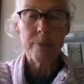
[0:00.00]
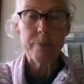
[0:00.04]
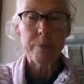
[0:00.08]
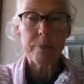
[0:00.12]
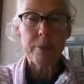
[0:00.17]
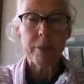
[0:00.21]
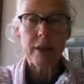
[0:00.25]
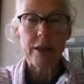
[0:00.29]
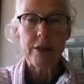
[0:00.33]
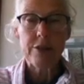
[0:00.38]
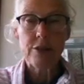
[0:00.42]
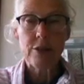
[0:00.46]

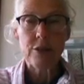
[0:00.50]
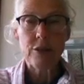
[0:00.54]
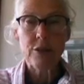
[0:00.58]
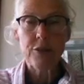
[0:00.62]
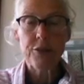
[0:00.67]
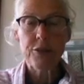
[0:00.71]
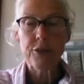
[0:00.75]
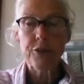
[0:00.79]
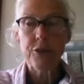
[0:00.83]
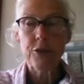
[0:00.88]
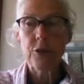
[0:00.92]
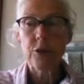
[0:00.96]
So if
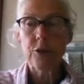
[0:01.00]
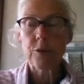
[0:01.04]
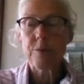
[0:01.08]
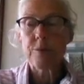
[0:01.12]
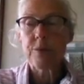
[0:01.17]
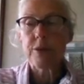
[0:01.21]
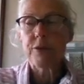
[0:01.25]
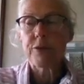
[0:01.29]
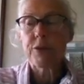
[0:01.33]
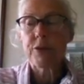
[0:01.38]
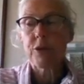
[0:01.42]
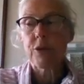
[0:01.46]

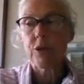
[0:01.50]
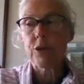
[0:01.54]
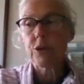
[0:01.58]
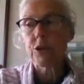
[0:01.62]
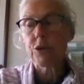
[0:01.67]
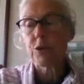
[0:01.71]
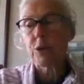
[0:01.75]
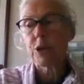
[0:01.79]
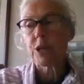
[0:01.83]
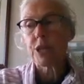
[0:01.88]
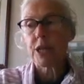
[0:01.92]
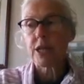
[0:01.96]
you want to
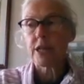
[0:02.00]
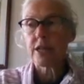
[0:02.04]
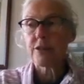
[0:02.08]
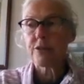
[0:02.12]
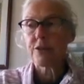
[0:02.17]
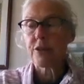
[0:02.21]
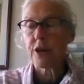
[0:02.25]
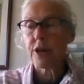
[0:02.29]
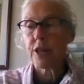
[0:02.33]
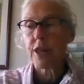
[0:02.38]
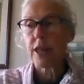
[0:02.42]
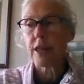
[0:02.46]
identify
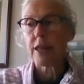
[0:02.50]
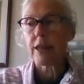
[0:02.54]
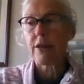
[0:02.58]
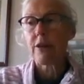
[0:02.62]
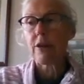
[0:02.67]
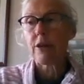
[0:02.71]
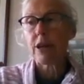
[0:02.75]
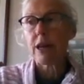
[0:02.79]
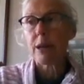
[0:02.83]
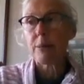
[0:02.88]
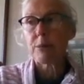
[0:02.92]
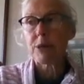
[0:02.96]
that there are
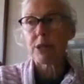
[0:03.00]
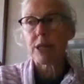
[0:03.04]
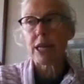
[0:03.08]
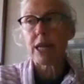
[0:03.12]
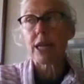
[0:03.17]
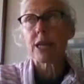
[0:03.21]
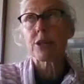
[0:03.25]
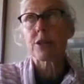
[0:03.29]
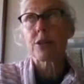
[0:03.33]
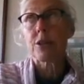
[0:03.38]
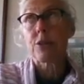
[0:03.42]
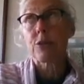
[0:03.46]

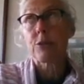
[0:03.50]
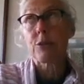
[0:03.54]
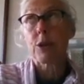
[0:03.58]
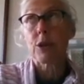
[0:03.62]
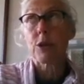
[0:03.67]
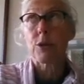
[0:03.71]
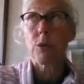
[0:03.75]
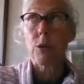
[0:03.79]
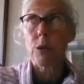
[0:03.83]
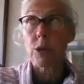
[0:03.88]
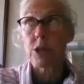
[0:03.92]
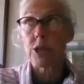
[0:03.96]
limitations with a
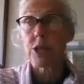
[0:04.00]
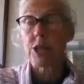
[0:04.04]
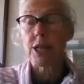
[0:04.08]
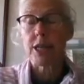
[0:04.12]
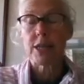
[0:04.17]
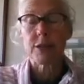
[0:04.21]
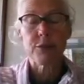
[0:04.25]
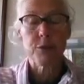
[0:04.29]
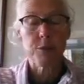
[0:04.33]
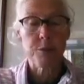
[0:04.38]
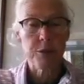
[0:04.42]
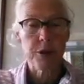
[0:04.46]
qualitative
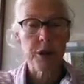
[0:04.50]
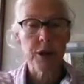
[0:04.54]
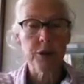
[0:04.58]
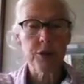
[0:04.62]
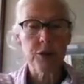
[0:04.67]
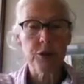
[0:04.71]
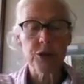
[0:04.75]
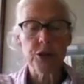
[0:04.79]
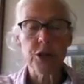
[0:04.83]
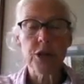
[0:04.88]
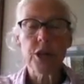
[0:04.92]
approach,